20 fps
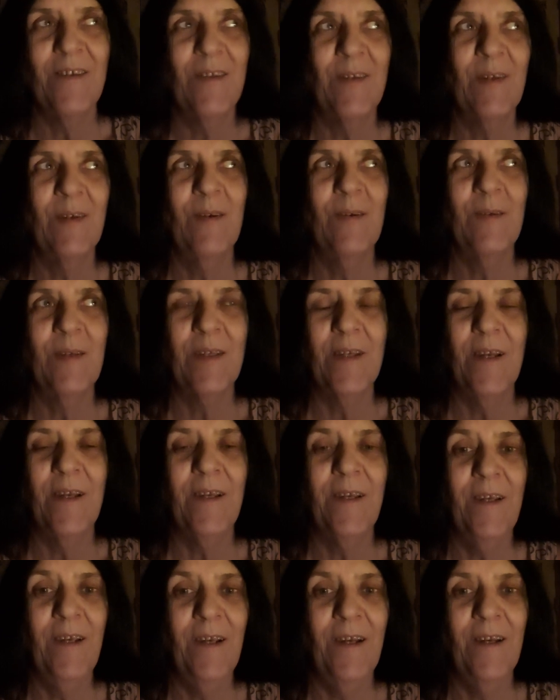So I was
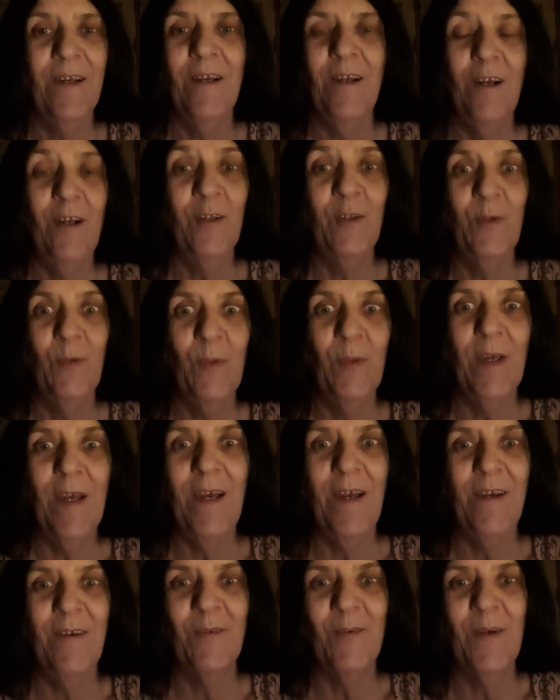like, yeah, I'll do
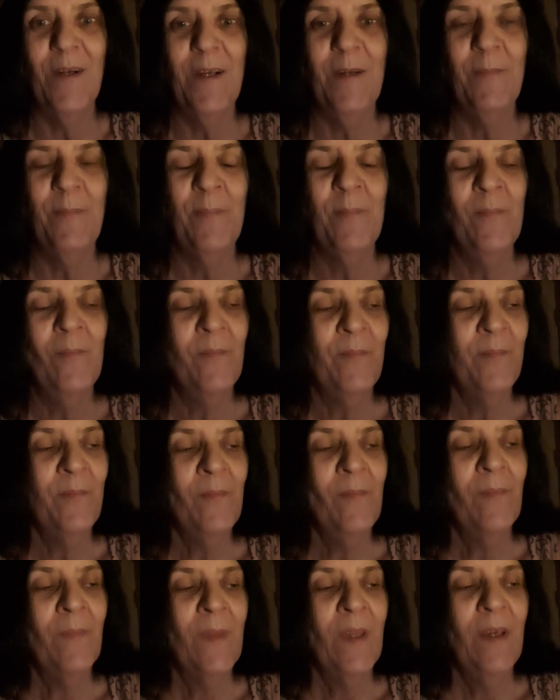that, right?
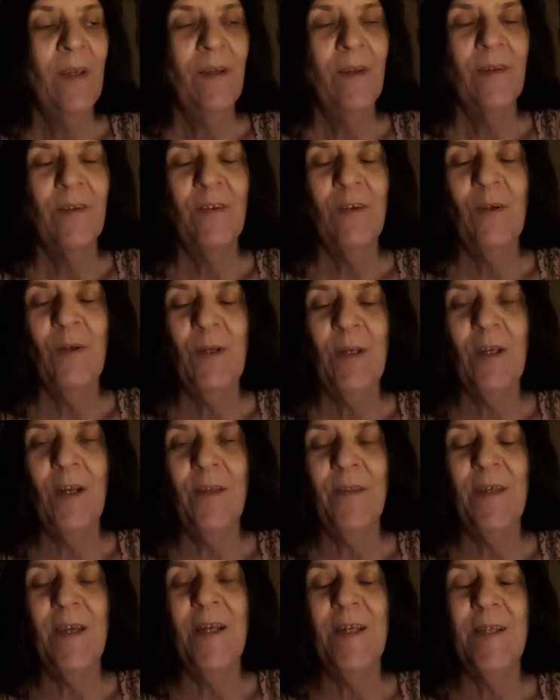So I
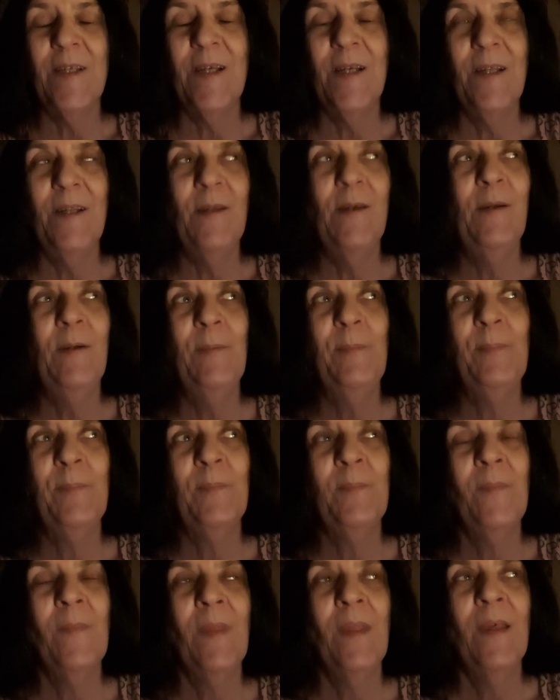got that done.
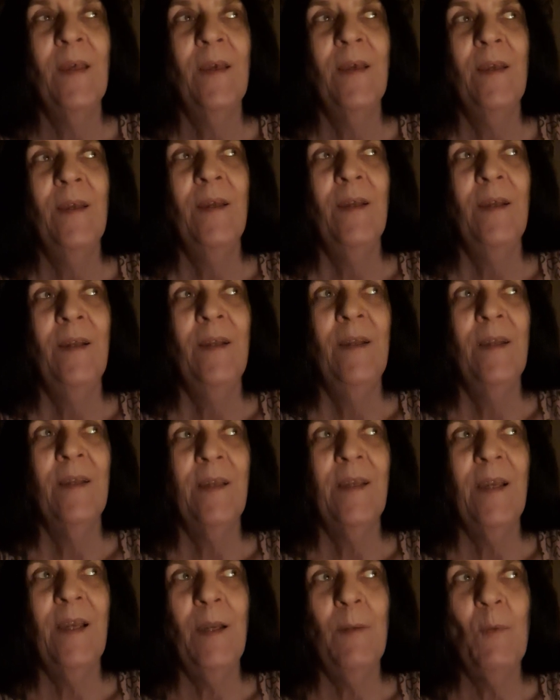
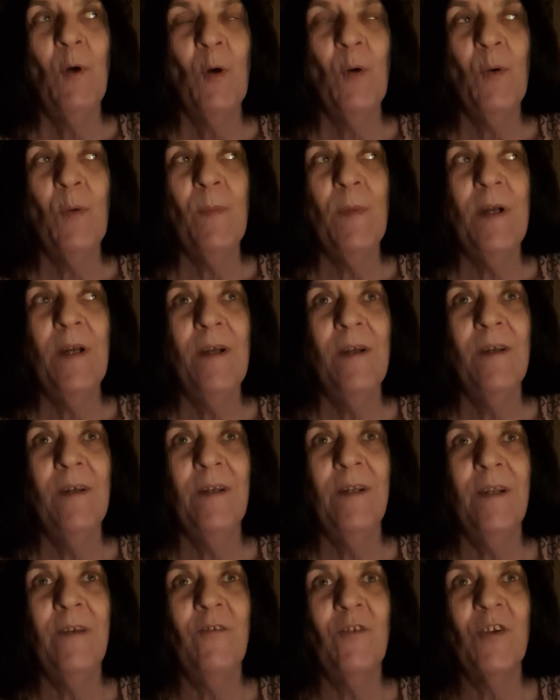Came home,
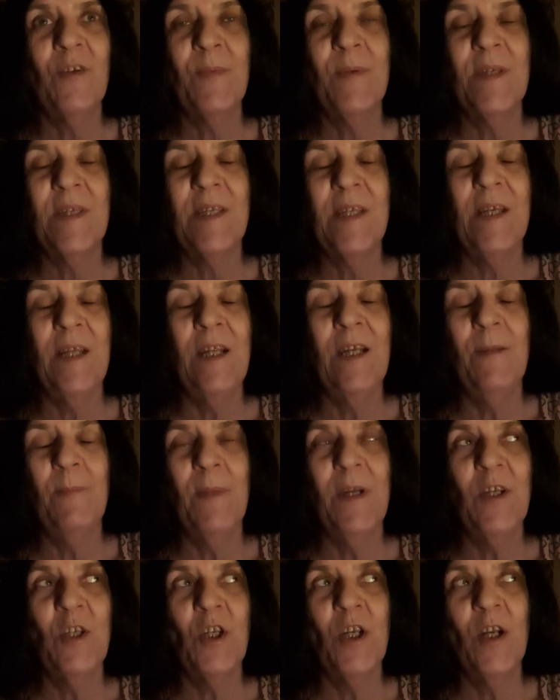and I've just been sitting in
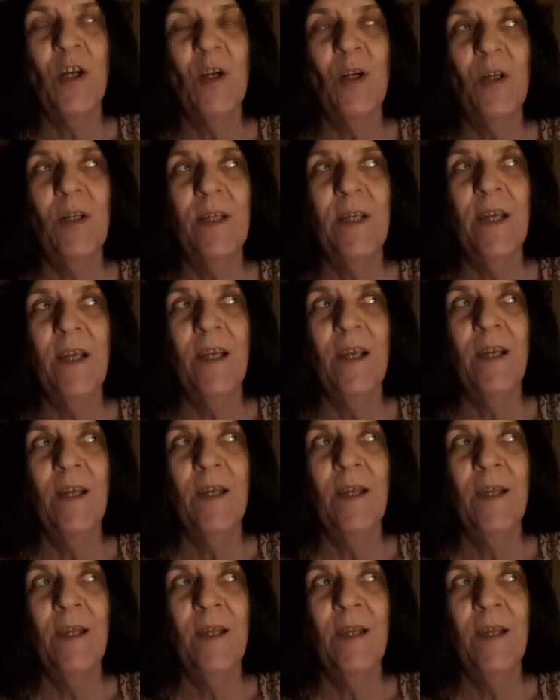my chair all day.